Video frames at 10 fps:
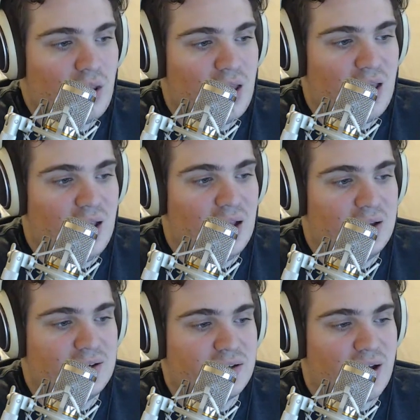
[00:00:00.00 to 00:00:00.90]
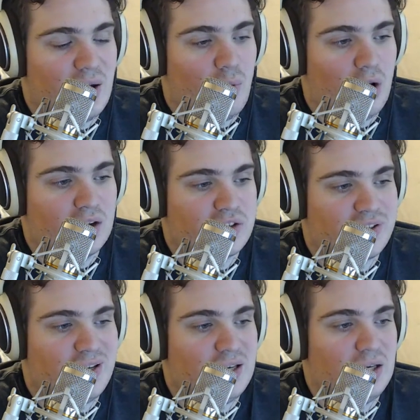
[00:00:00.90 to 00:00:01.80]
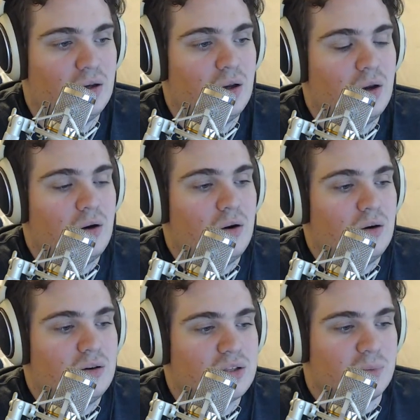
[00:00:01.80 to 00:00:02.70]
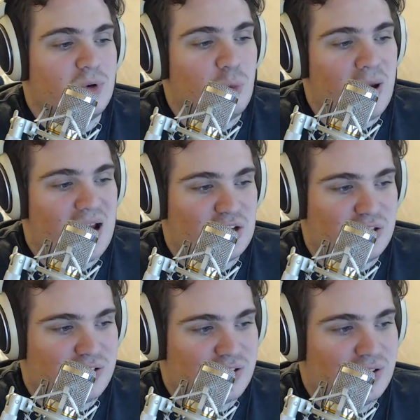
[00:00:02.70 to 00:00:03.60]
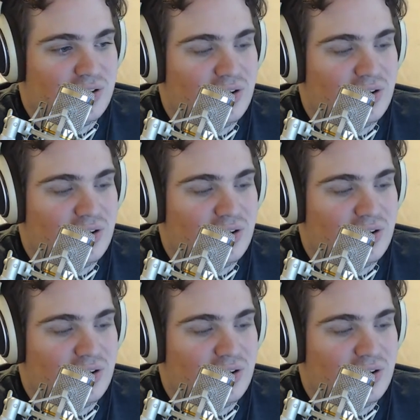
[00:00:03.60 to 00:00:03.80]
And I want to see some new patches.